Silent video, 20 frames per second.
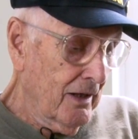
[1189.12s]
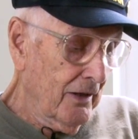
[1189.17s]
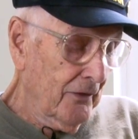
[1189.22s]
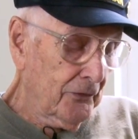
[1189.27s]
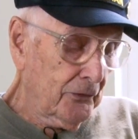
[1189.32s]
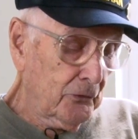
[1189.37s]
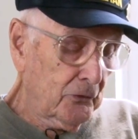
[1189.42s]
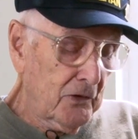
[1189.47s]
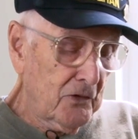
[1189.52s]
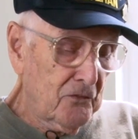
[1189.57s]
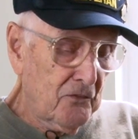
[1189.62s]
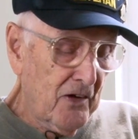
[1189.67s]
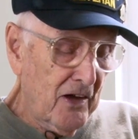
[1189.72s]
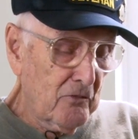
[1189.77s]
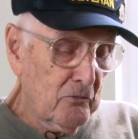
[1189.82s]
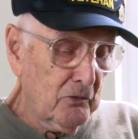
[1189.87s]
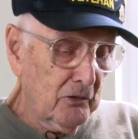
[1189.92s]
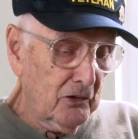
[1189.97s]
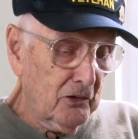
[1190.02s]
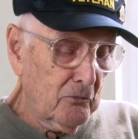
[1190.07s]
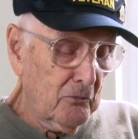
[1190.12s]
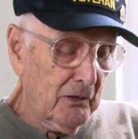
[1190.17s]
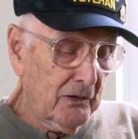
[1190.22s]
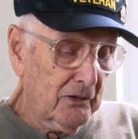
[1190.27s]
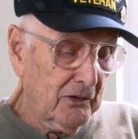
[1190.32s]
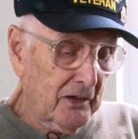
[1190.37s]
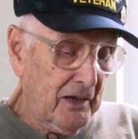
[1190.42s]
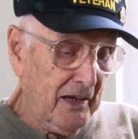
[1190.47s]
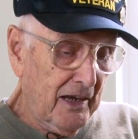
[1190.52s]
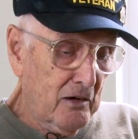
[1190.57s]
a 35
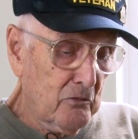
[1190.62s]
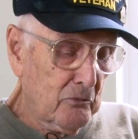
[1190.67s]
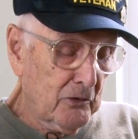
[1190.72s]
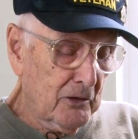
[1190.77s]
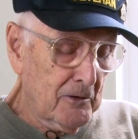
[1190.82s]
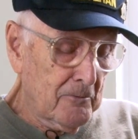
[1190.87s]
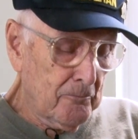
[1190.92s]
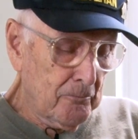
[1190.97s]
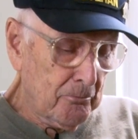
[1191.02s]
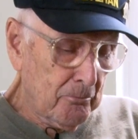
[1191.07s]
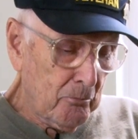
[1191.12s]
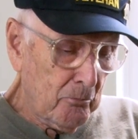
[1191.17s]
millimeter camera,